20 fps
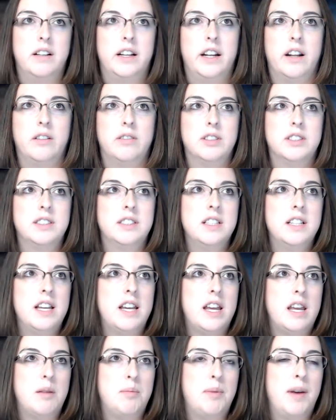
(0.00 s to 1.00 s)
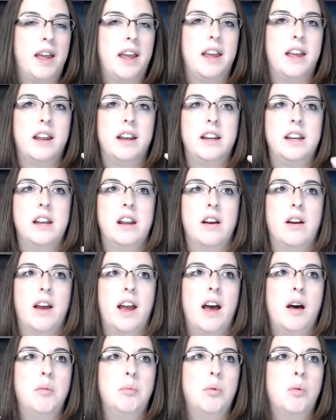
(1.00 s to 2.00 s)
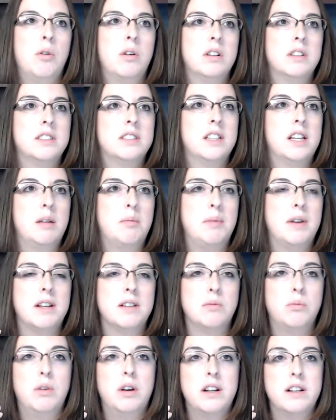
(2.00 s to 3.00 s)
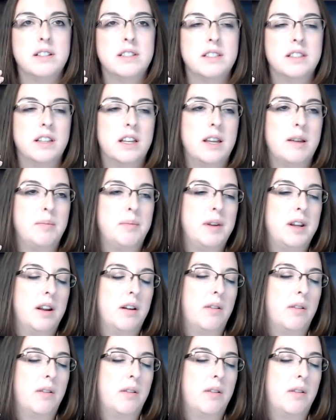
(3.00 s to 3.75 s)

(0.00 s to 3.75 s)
sleep and, how important sleep is. What is sleep?